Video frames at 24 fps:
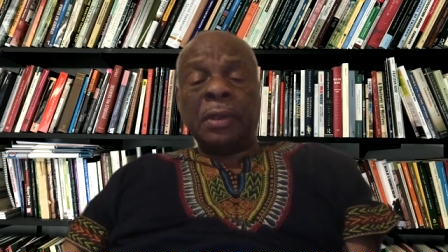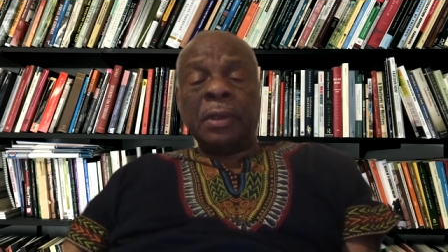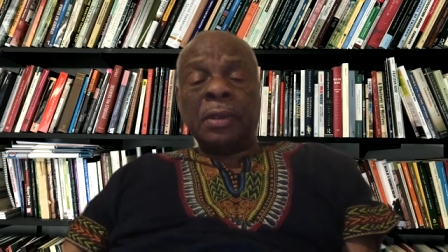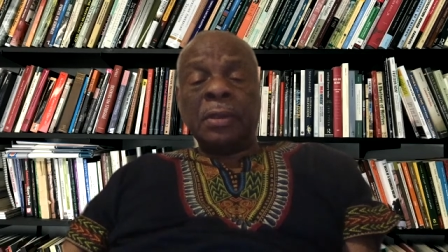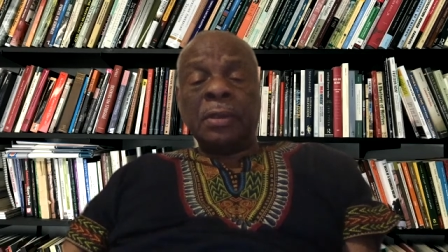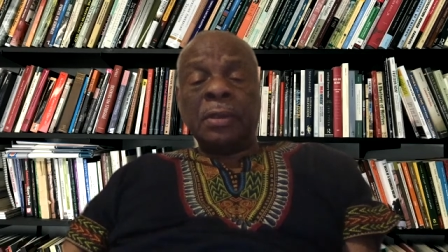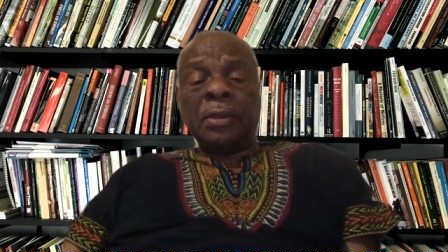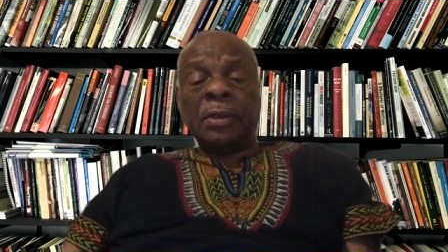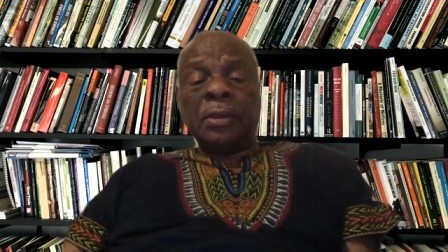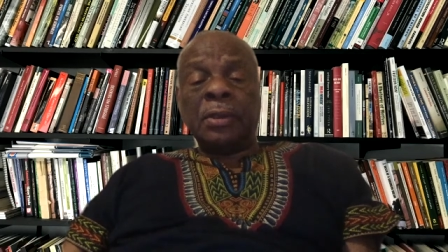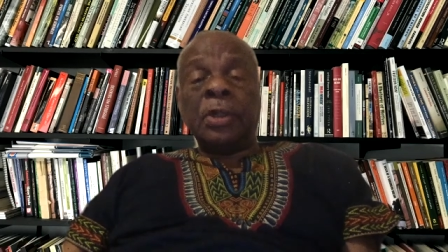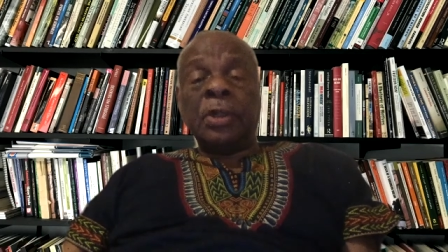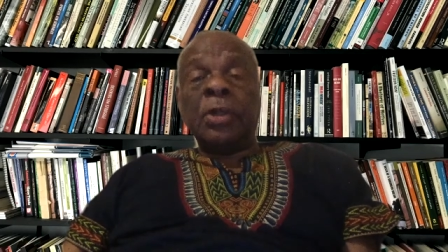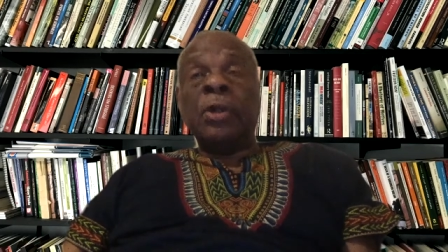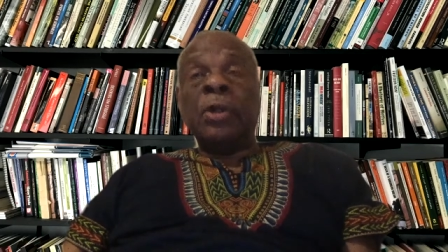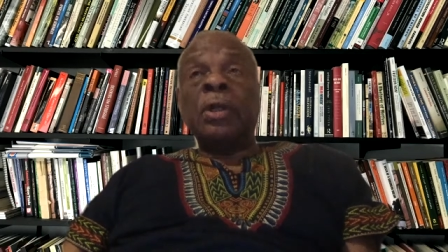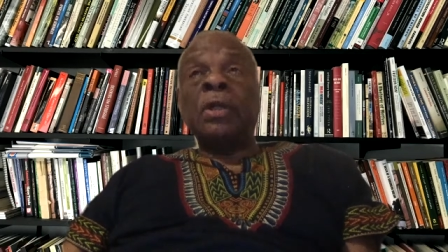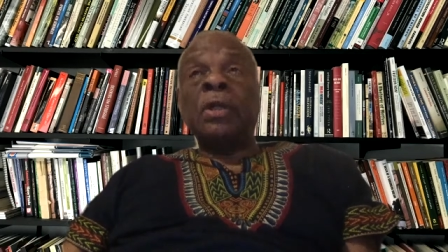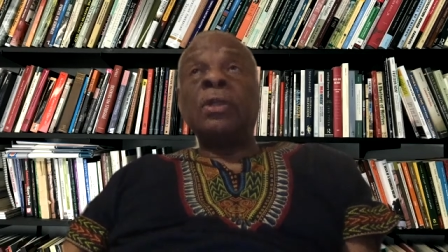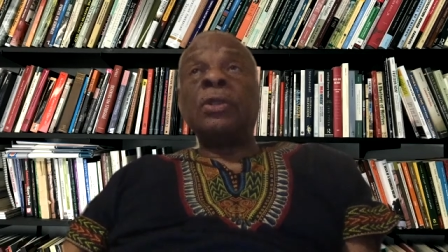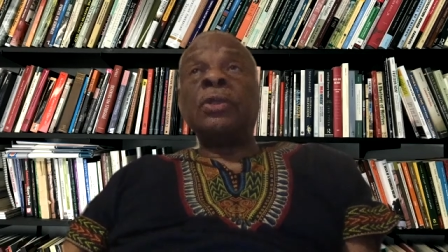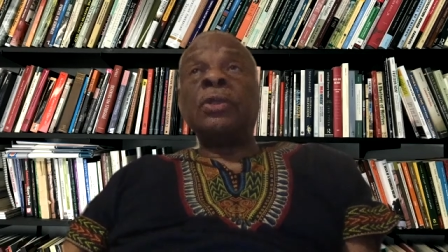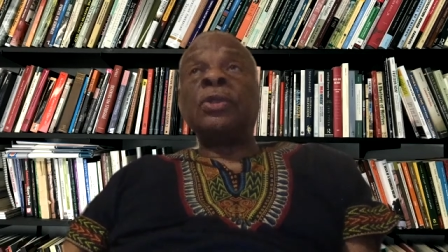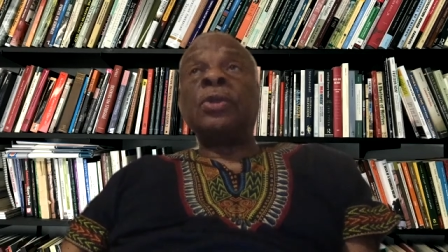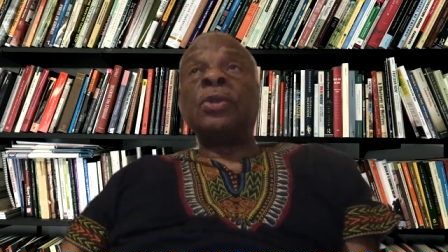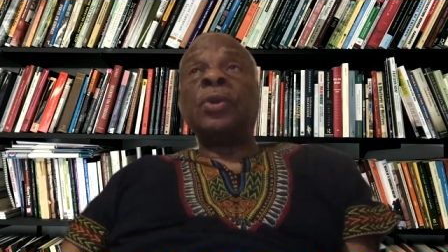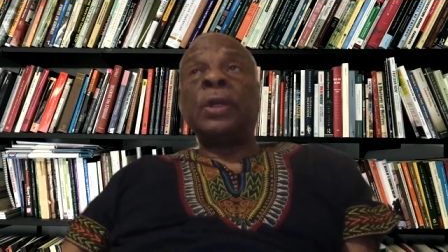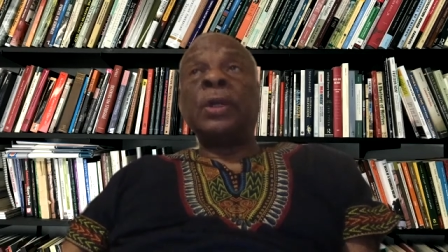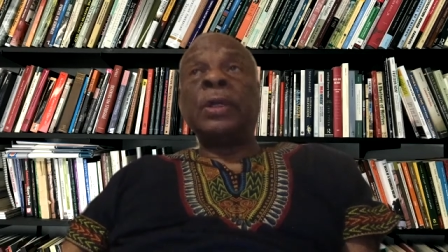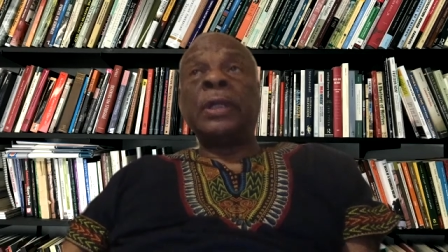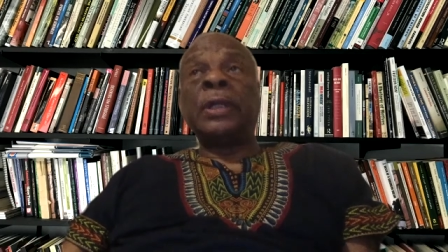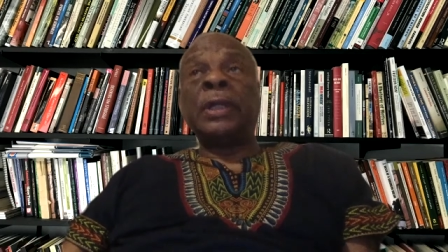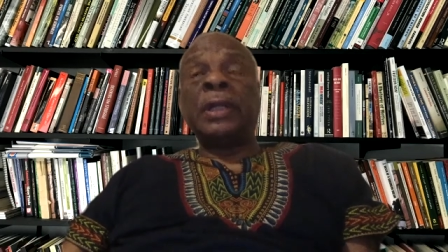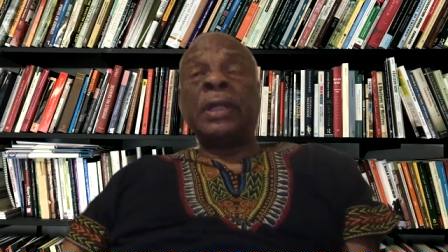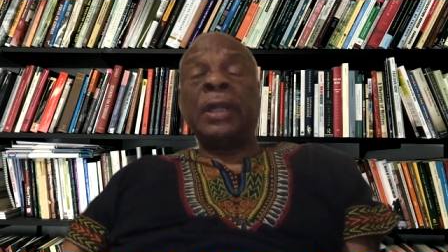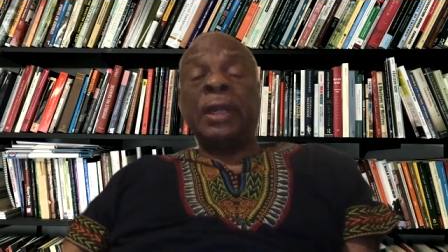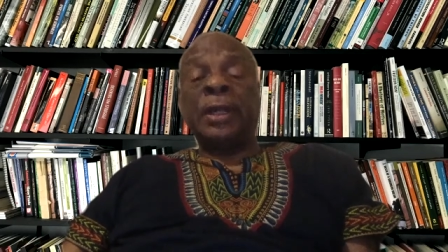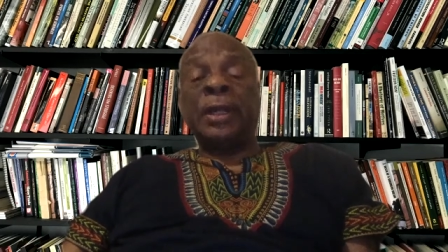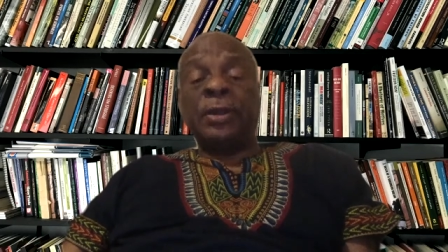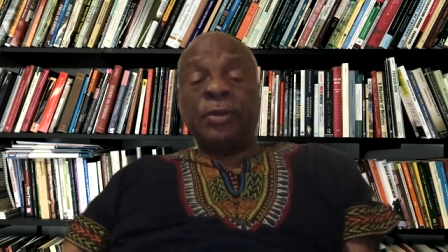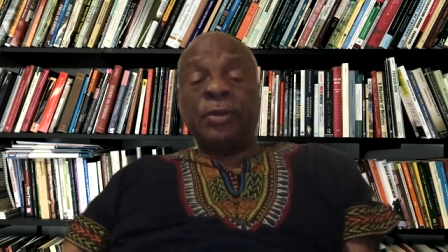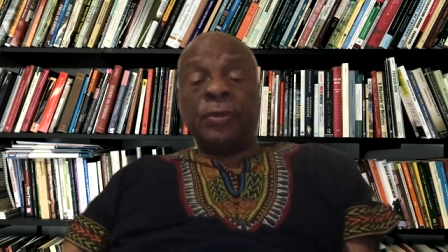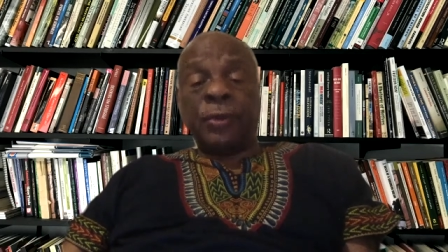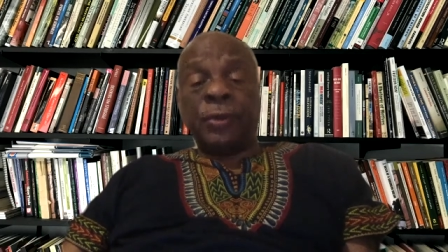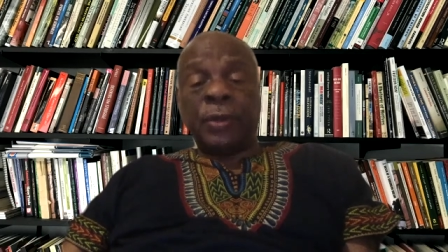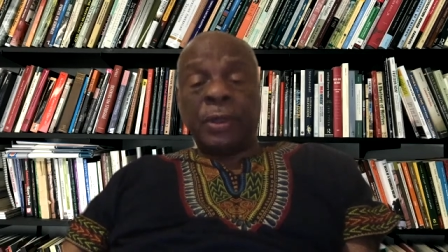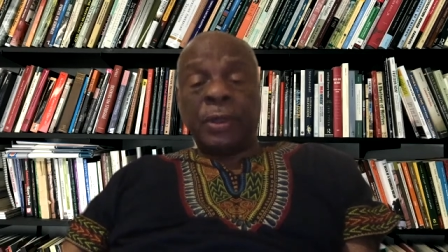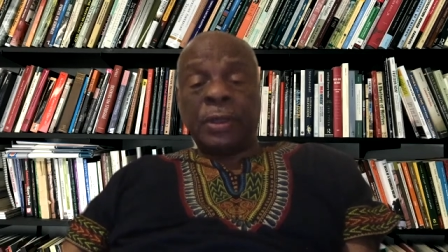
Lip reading: turn toward an interest